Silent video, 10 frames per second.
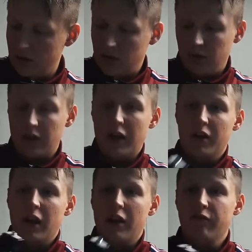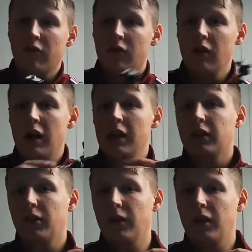and kind of like vlog like that. You
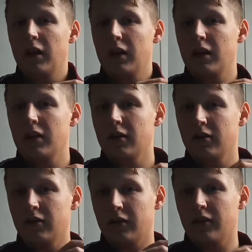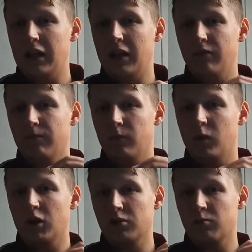can do it like that. I've
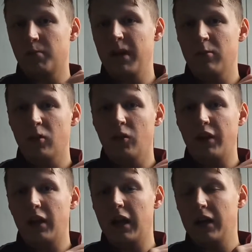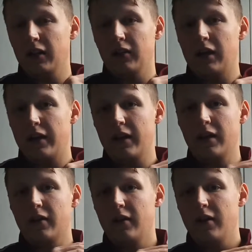watched people hold it like
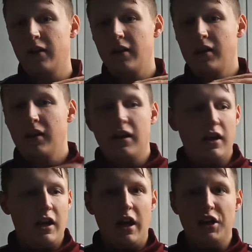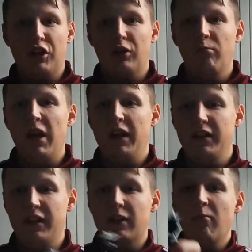that, and you can
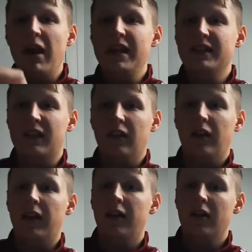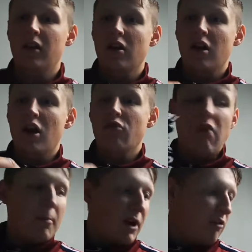basically
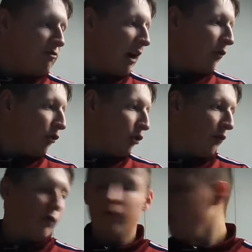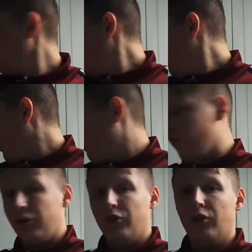wrap it around
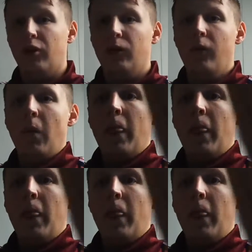something. So